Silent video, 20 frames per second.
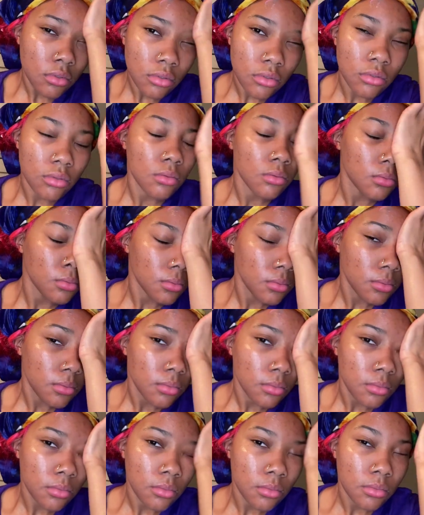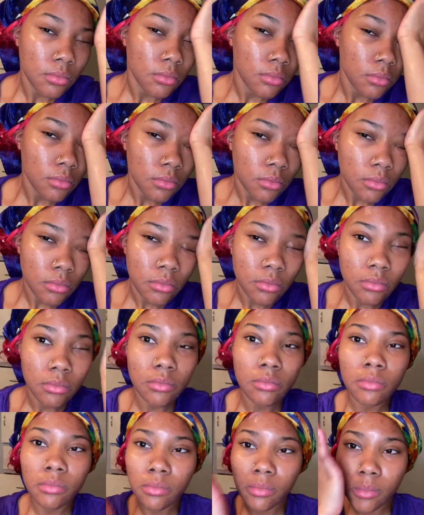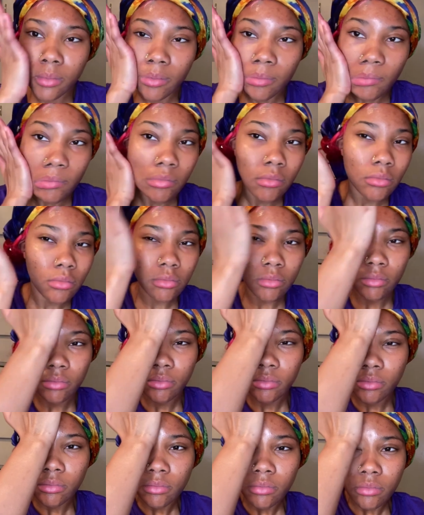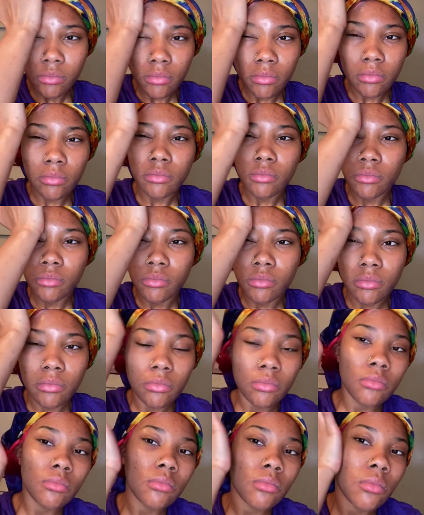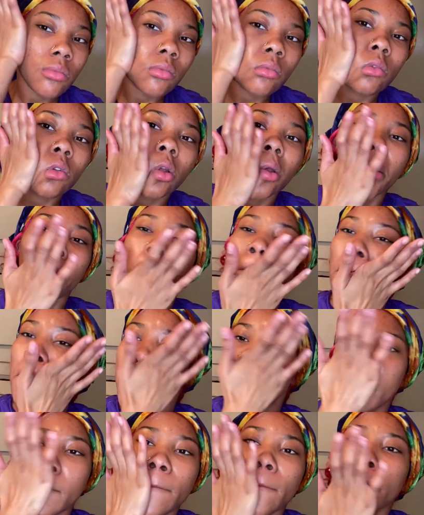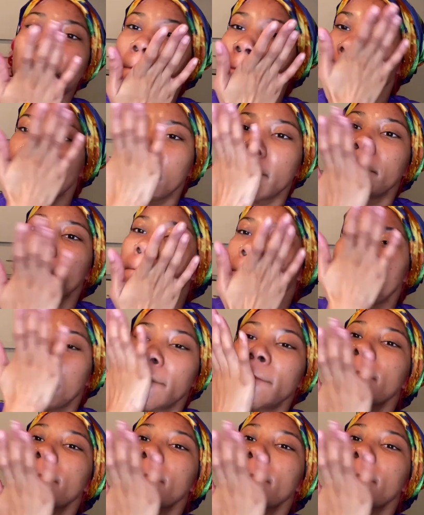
over my eyes. It's very gentle. Um, wipe around my